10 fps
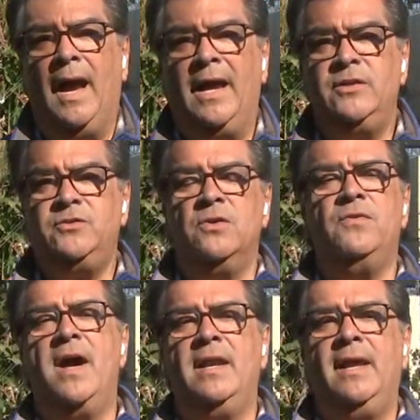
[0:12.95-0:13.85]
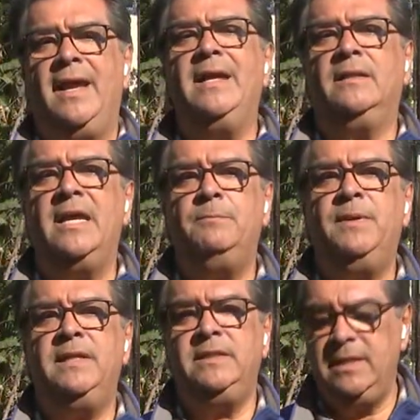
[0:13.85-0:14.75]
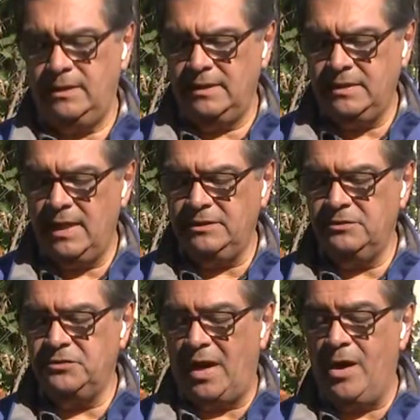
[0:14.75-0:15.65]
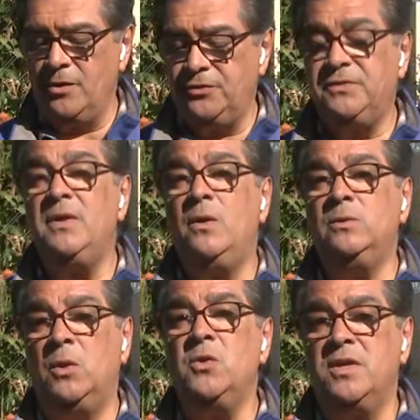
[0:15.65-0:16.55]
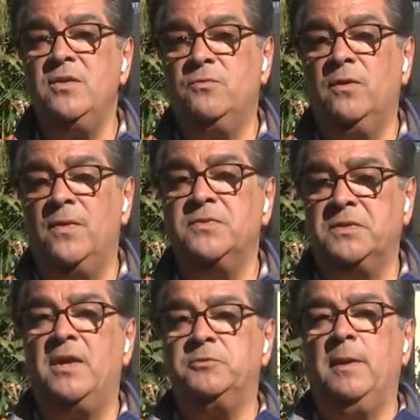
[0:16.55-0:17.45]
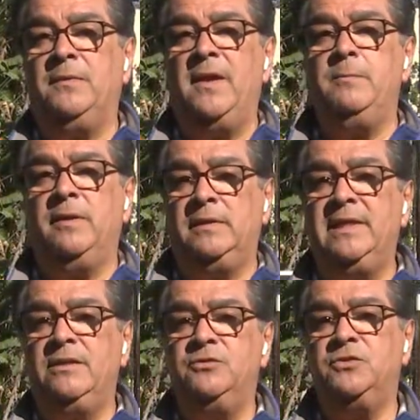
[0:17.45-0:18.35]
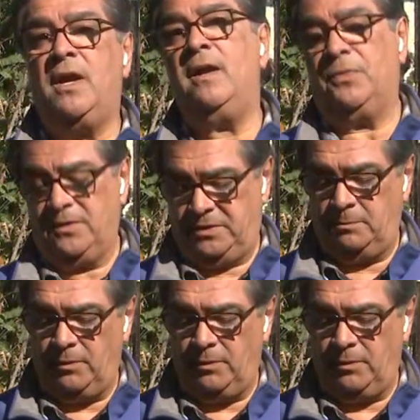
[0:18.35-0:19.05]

And Giovanna, LAPD detectives are still looking for the suspect they believe shot the,